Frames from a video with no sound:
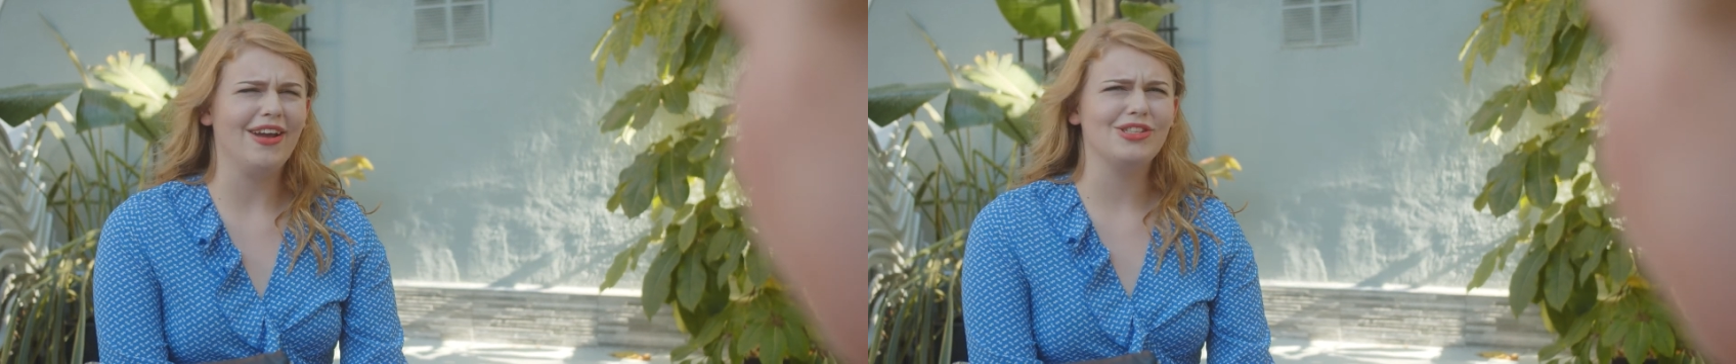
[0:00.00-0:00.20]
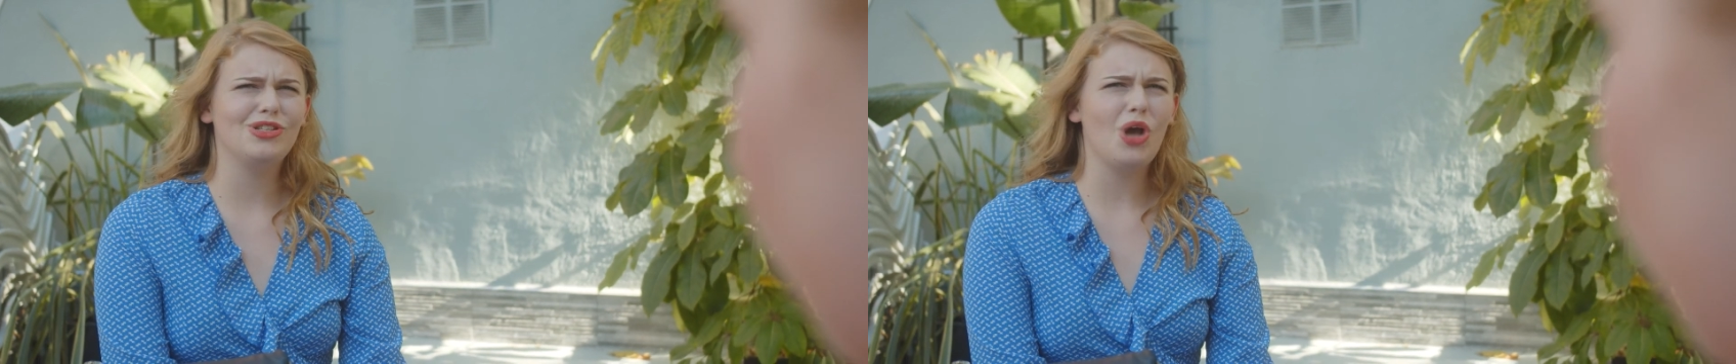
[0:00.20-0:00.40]

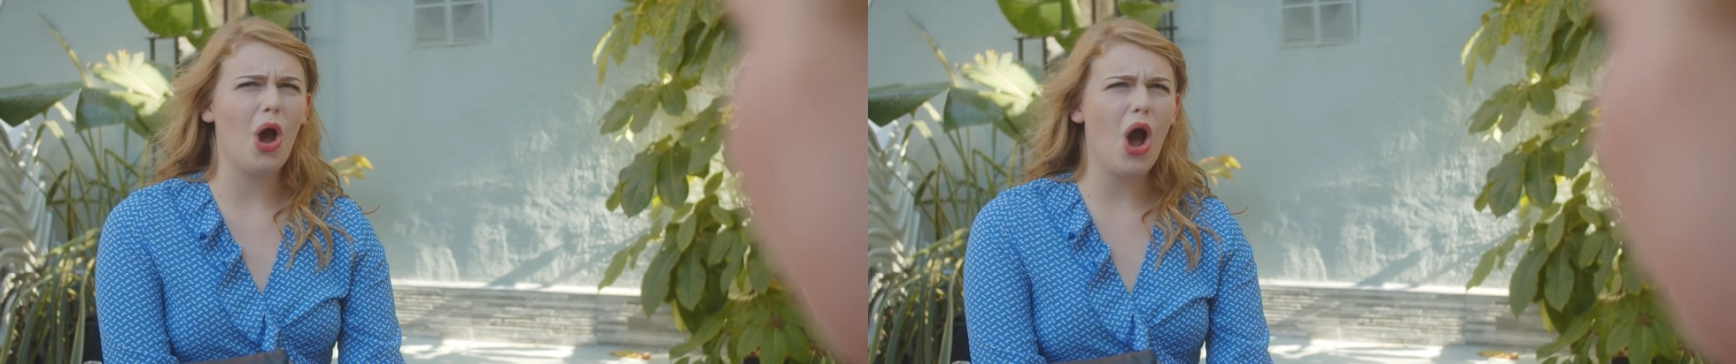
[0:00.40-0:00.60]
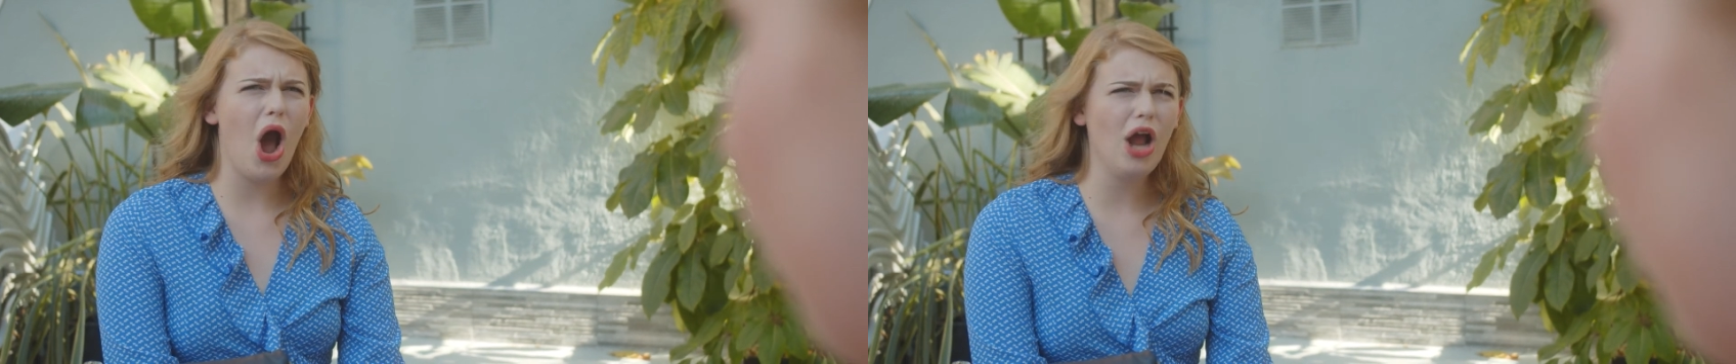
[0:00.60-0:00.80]
It's
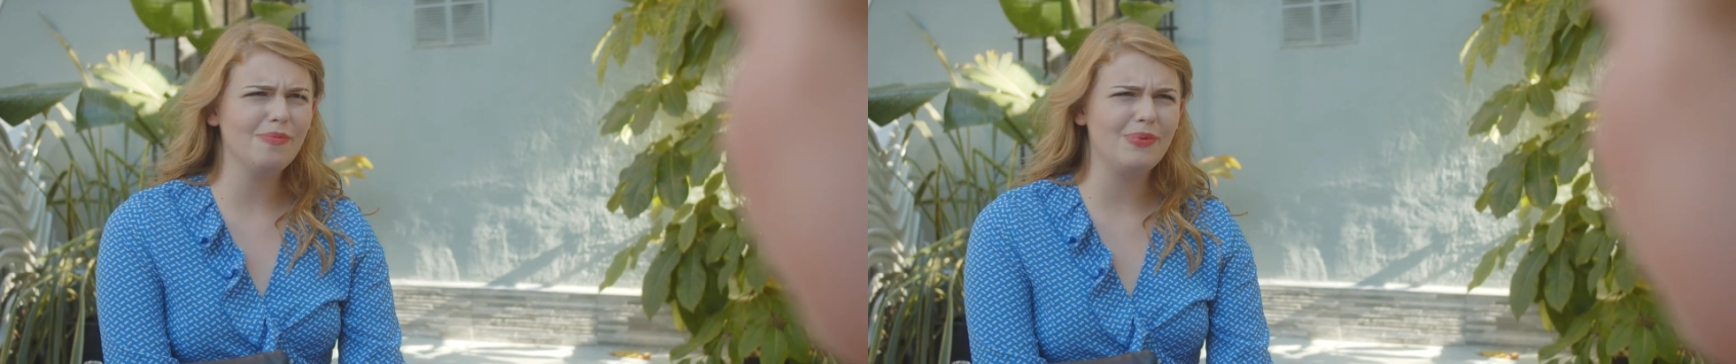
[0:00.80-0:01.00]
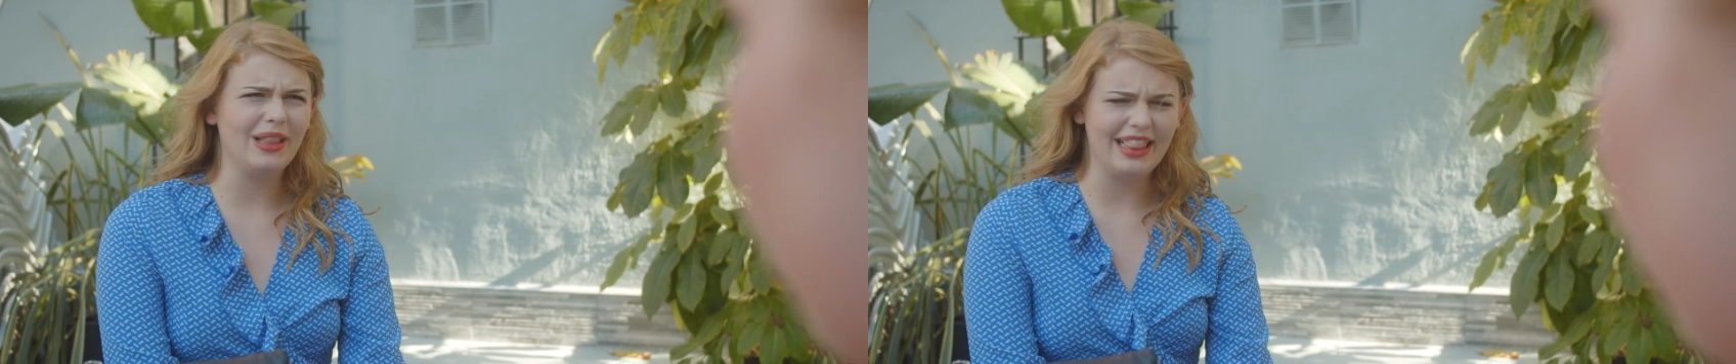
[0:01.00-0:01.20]

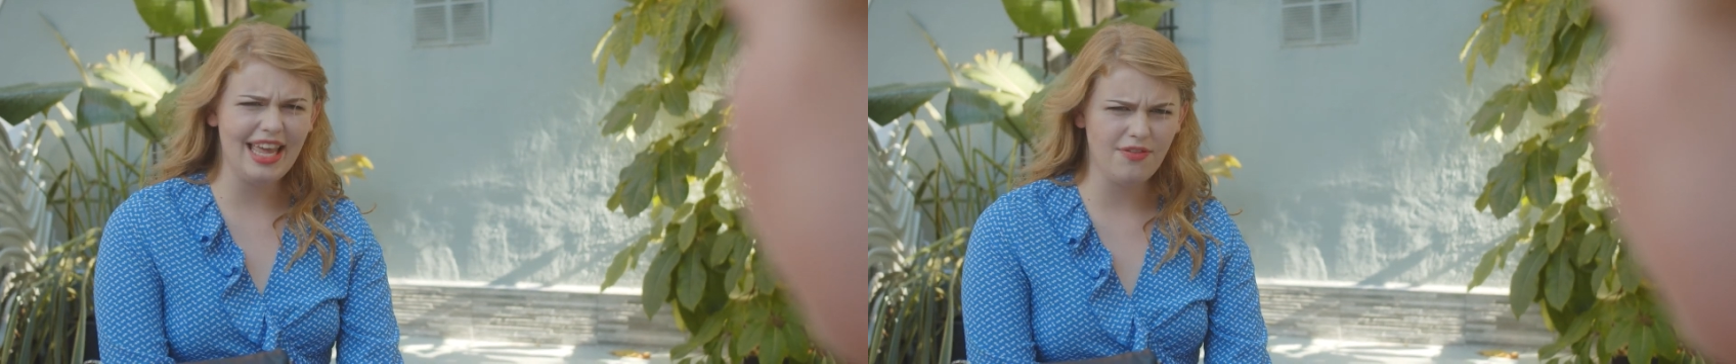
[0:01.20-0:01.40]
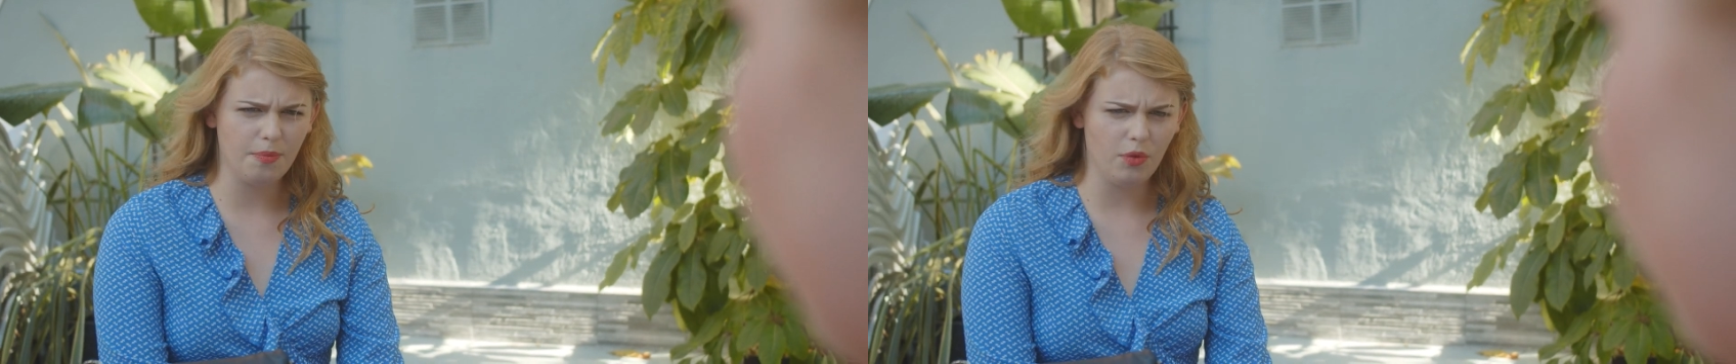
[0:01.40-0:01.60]

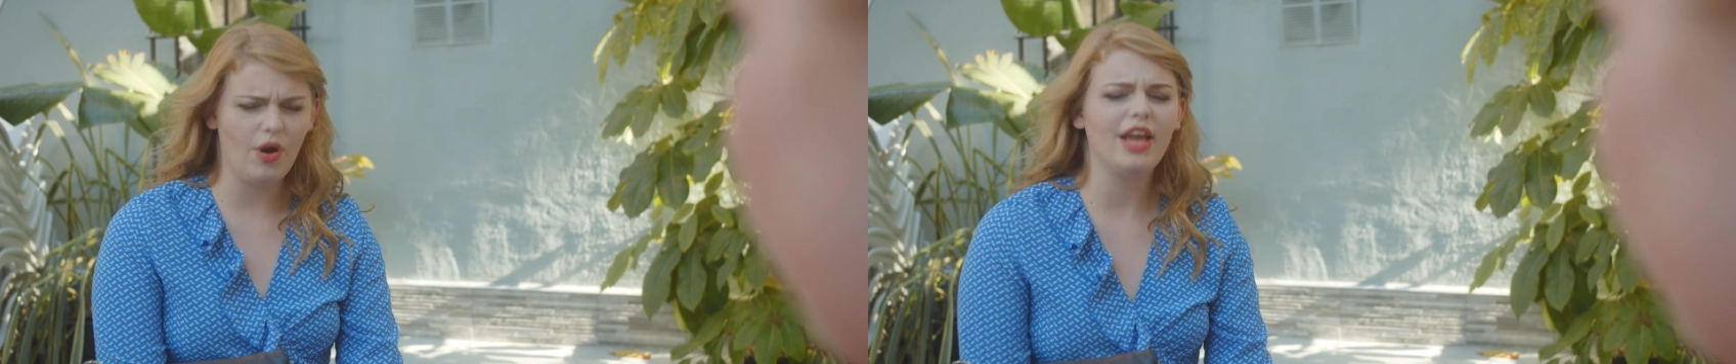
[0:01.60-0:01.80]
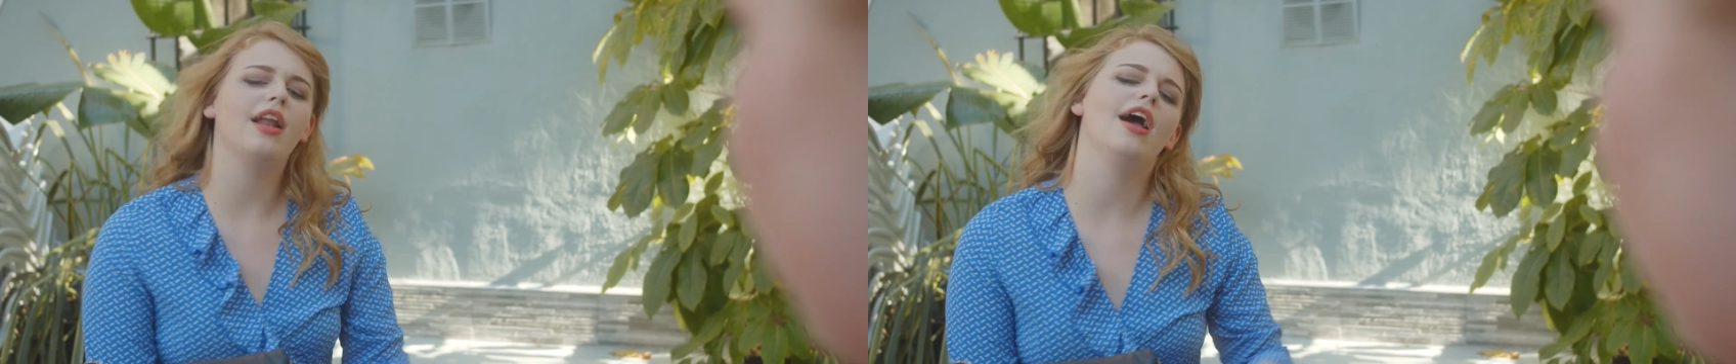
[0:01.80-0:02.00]
unbelievable,
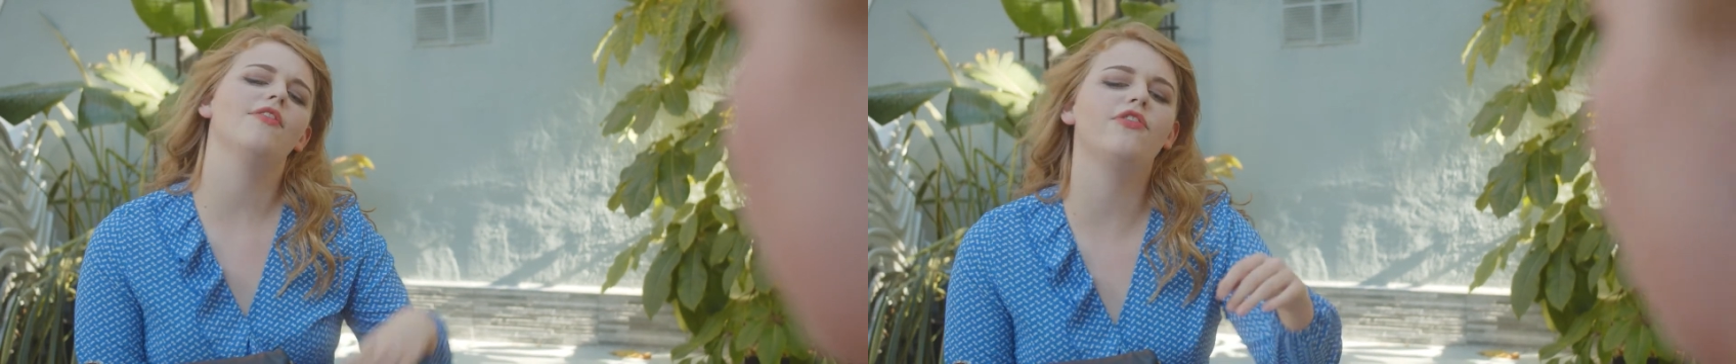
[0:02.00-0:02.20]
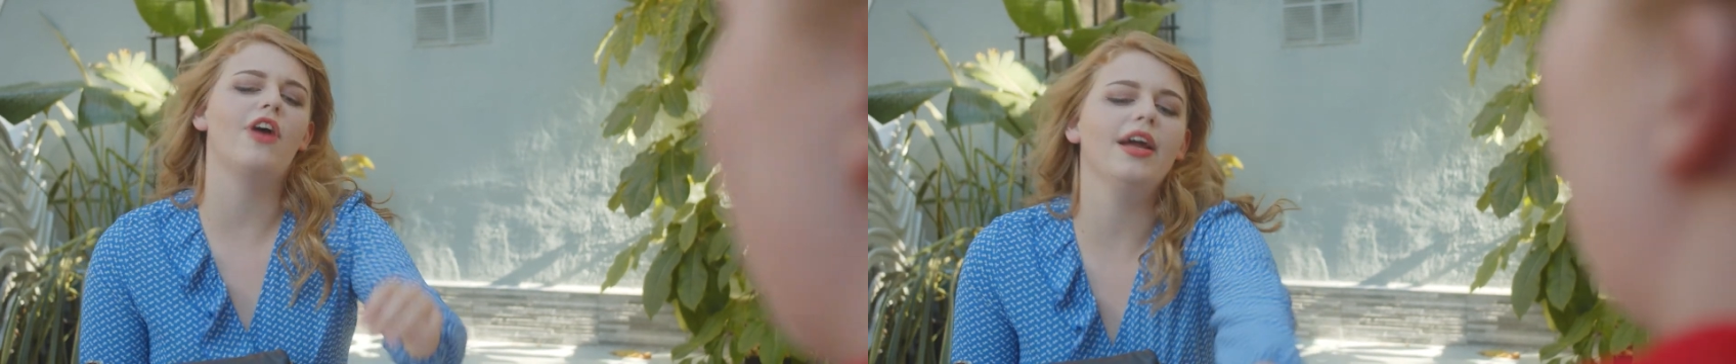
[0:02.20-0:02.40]
right? Can I have
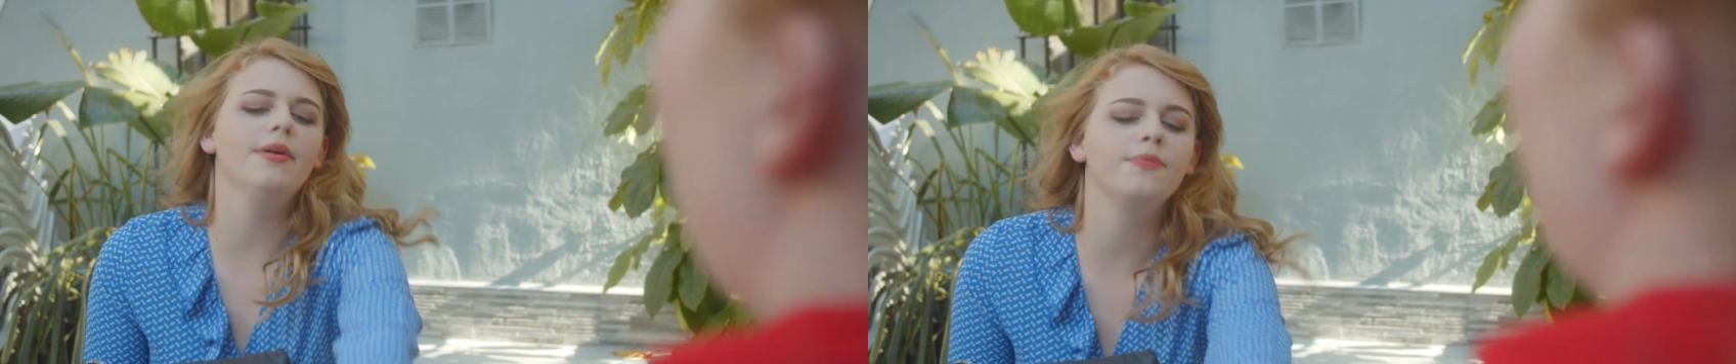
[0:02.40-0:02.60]
a fry?